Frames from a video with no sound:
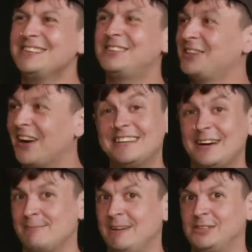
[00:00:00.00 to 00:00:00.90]
shutting
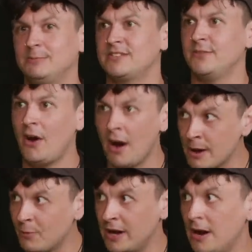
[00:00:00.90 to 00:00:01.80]
down major bits of
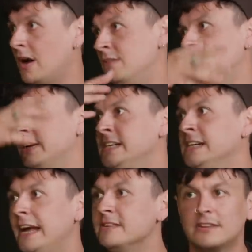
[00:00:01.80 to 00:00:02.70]
highway after
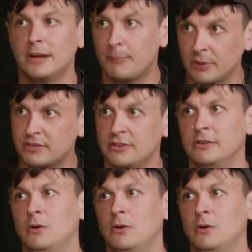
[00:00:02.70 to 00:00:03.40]
Insulate Britain,